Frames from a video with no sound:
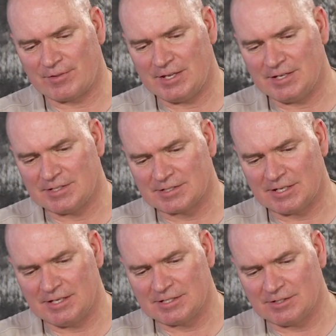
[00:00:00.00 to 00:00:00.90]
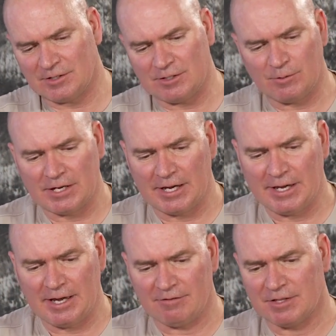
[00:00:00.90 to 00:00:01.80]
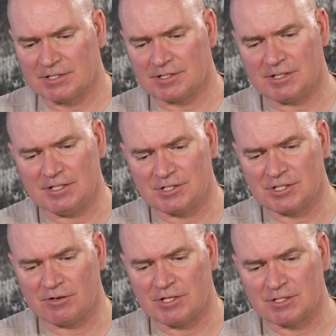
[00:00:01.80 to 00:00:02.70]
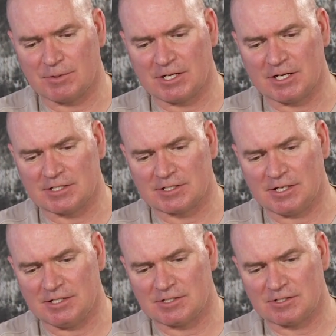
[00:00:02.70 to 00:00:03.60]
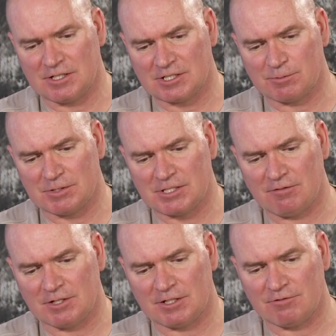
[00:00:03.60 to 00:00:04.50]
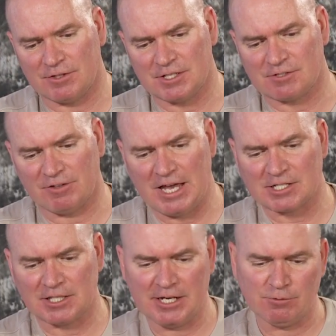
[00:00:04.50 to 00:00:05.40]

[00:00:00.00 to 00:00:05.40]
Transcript: it's the only one I have that's in series because it's specifically for this flashlight,